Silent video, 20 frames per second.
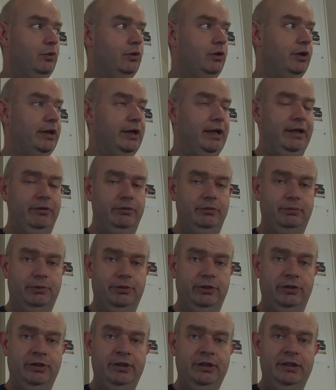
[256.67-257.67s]
work out,
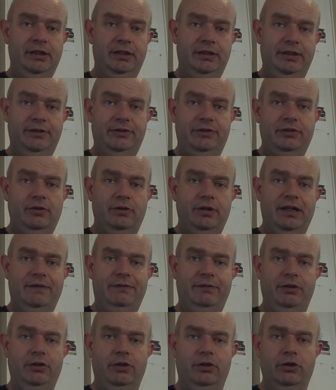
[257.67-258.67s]
but let's go
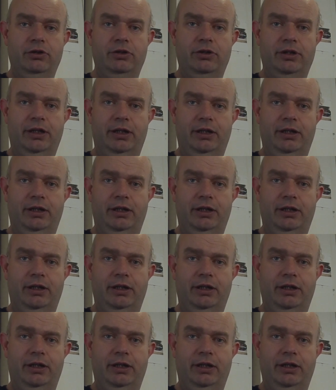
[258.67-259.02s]
have a look.